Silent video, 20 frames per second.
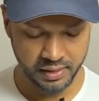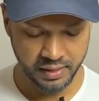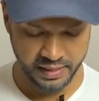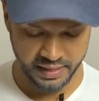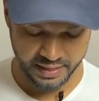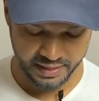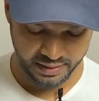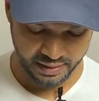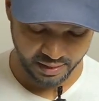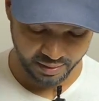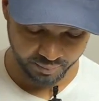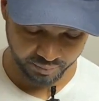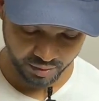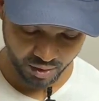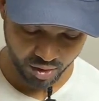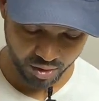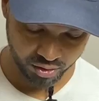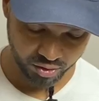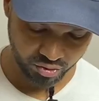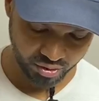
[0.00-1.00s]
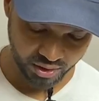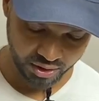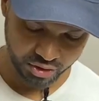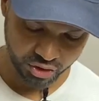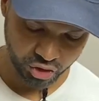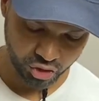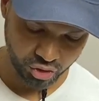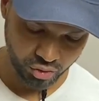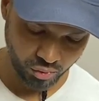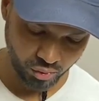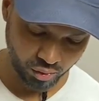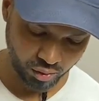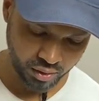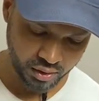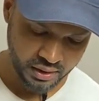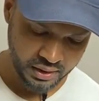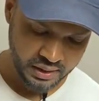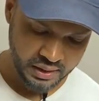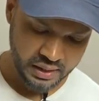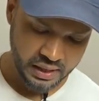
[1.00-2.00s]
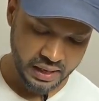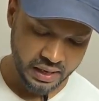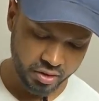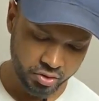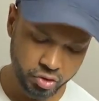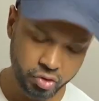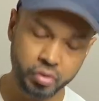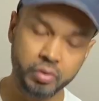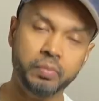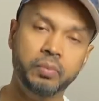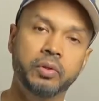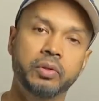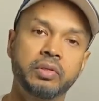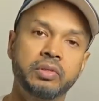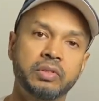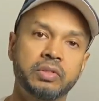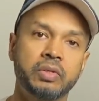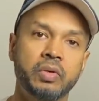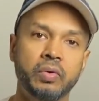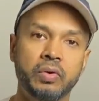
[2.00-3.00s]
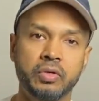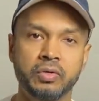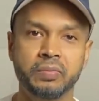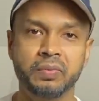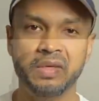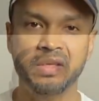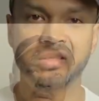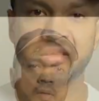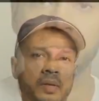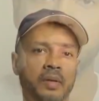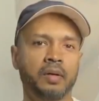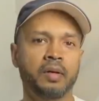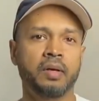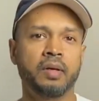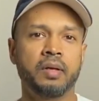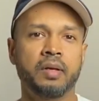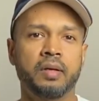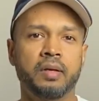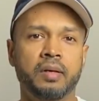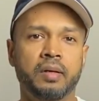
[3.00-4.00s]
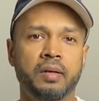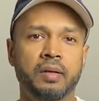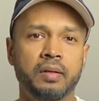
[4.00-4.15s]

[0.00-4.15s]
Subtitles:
and I'm not really sure how durable this is going to be in the long run.